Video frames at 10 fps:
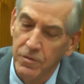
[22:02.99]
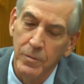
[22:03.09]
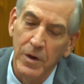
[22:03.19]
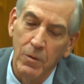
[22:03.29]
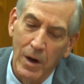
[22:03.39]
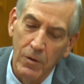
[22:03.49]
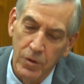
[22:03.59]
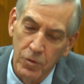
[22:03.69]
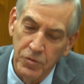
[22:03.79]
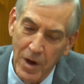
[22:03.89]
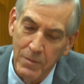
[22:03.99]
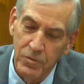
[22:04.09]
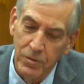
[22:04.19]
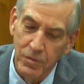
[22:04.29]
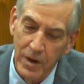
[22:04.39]
to be around those
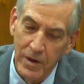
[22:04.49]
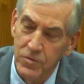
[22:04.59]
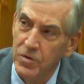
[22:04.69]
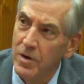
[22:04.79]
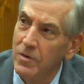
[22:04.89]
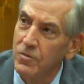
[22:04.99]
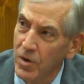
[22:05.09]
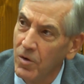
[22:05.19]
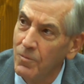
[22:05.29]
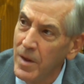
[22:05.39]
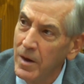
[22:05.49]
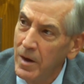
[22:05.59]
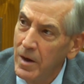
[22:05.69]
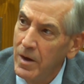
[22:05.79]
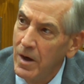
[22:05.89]
types of things. And so
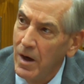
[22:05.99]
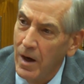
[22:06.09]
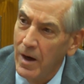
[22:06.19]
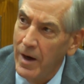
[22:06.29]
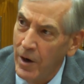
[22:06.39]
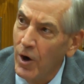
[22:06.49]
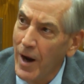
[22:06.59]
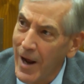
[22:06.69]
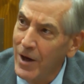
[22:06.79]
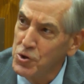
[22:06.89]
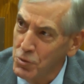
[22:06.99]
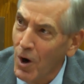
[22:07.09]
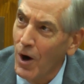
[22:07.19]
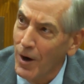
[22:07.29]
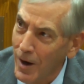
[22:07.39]
Erin and
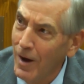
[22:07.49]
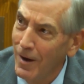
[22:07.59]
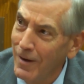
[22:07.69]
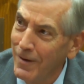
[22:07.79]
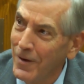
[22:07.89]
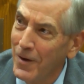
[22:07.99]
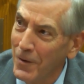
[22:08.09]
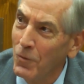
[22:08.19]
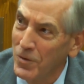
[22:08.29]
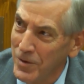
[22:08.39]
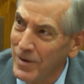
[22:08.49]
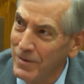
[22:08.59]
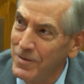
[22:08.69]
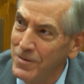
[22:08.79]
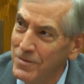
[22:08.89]
Gerrard was a
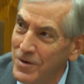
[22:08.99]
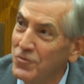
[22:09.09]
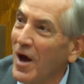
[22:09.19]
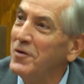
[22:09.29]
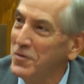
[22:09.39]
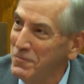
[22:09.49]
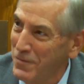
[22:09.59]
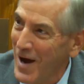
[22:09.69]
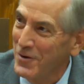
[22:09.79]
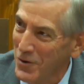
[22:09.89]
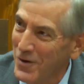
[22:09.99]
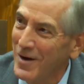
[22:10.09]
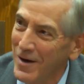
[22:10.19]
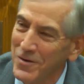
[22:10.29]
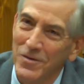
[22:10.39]
decisive factor
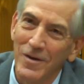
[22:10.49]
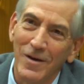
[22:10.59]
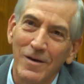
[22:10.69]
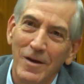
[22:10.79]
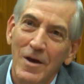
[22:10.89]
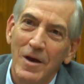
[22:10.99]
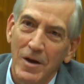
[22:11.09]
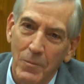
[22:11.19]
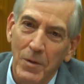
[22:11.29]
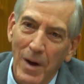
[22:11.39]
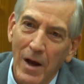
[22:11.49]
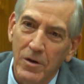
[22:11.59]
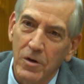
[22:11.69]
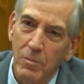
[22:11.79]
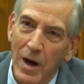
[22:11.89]
in us coming back
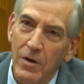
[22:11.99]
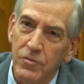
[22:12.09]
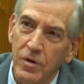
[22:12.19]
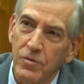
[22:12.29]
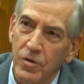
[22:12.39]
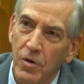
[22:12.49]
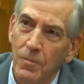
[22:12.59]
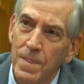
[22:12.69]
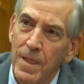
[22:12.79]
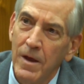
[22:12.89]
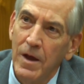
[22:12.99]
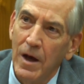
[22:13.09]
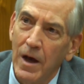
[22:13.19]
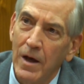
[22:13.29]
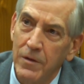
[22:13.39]
to Nebraska. So
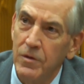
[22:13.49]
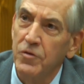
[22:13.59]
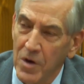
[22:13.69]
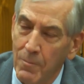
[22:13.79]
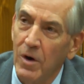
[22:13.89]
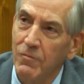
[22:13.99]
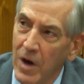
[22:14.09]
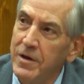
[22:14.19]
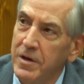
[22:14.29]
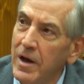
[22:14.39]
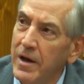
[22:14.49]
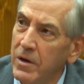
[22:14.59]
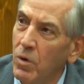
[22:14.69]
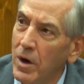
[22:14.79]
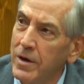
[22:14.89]
in the summer of
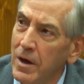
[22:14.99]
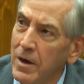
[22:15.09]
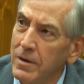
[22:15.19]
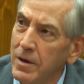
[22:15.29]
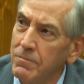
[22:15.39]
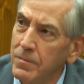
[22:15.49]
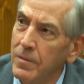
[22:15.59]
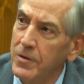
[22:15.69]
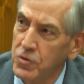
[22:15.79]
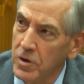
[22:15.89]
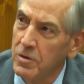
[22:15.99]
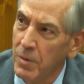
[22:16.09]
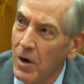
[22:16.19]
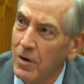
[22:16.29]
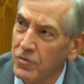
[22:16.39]
1981, I took the
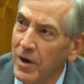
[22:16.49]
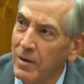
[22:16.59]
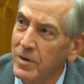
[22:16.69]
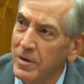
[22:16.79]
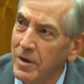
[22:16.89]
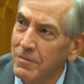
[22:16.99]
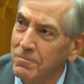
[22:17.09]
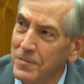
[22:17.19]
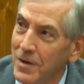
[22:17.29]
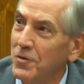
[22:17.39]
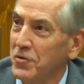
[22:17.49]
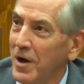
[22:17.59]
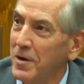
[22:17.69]
bar exam in the state of